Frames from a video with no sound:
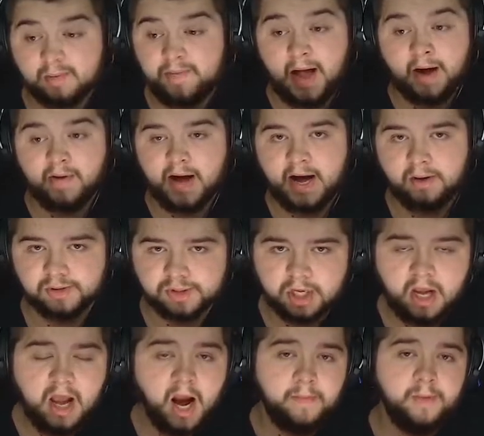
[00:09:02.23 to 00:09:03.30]
a
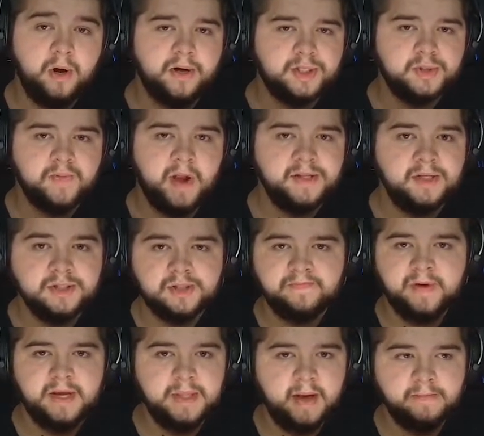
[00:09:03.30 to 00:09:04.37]
powerhouse. I'm not expecting to
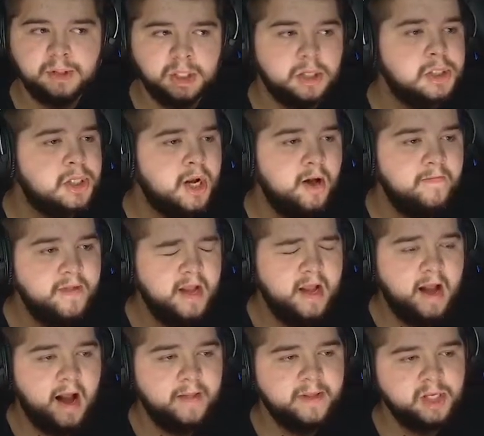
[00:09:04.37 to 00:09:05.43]
beat them just yet.
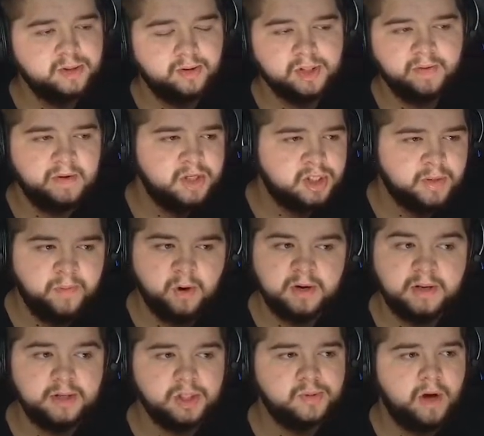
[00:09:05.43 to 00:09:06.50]
And this one's a bit
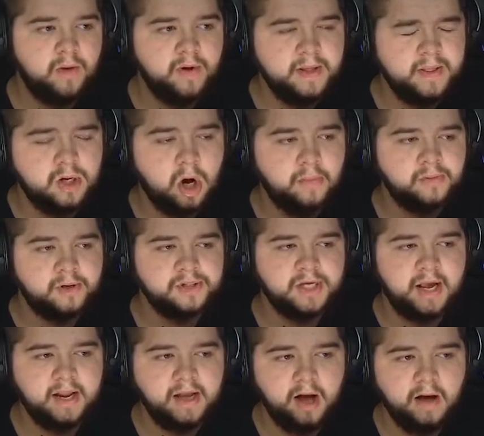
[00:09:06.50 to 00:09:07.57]
disappointing as well in the Coppa
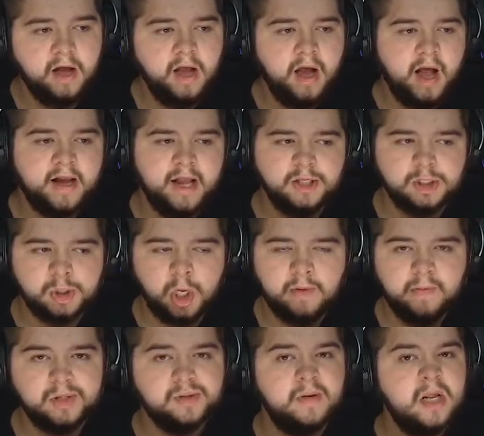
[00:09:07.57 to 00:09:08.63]
Italia against
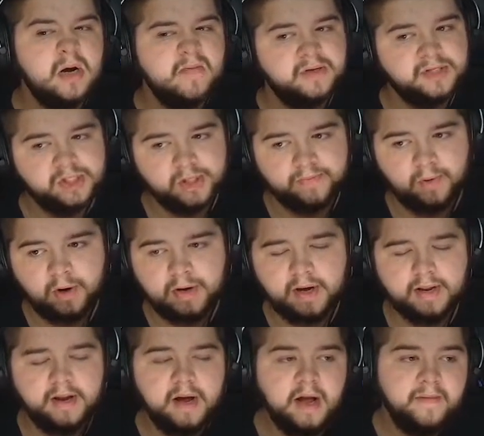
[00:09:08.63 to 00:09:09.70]
Roma. So a little bit
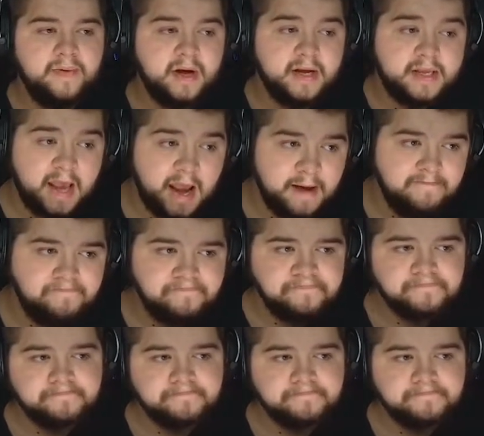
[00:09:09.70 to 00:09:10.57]
disappointing. But again,